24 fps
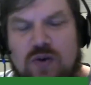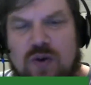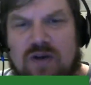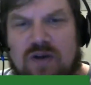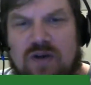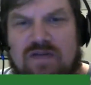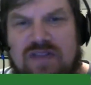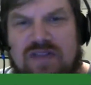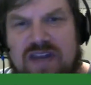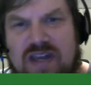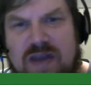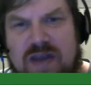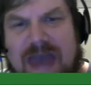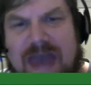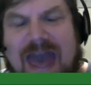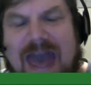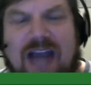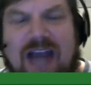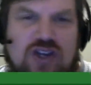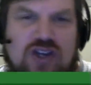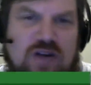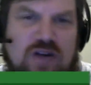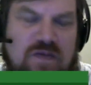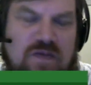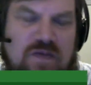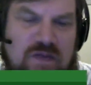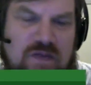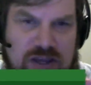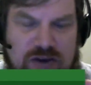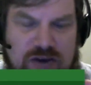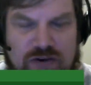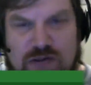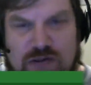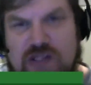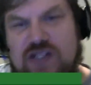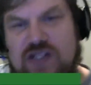of the action
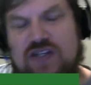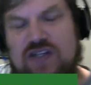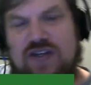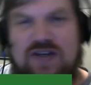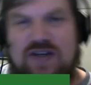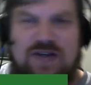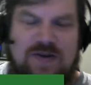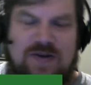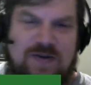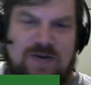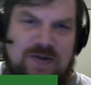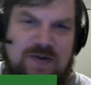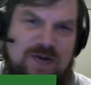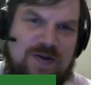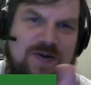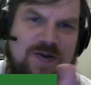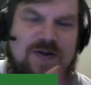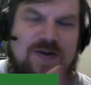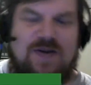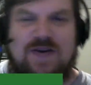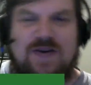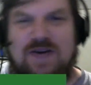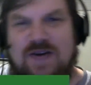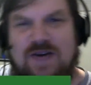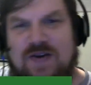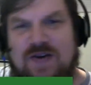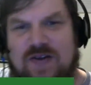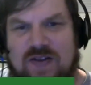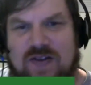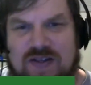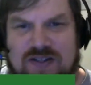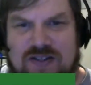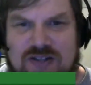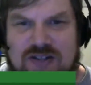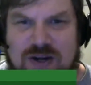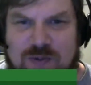figures,
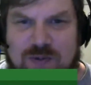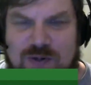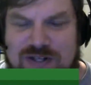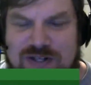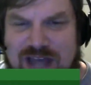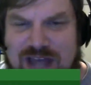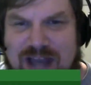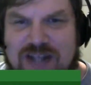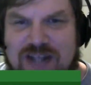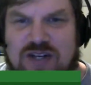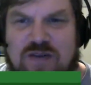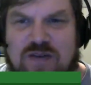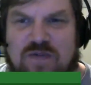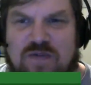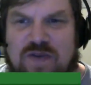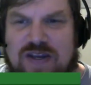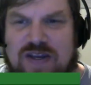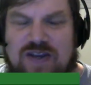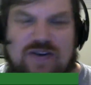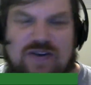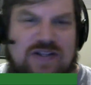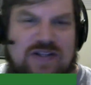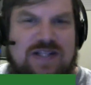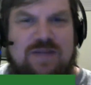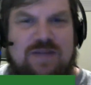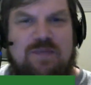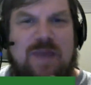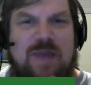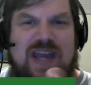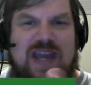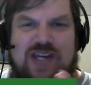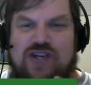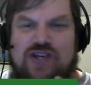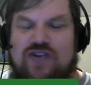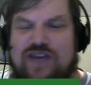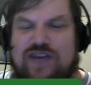these Star Wars action figures, and
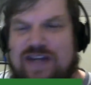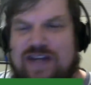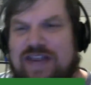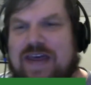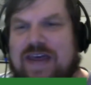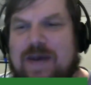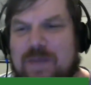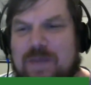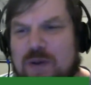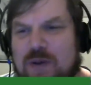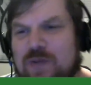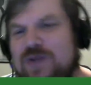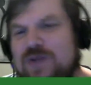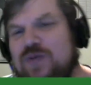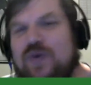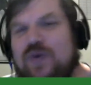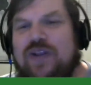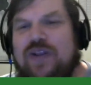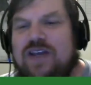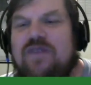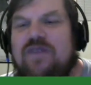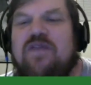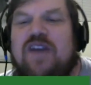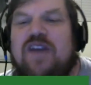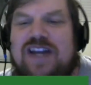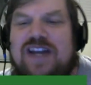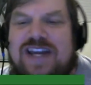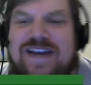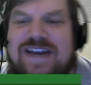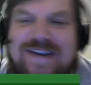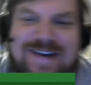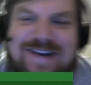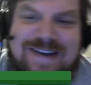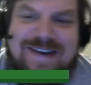measuring them. It was really funny.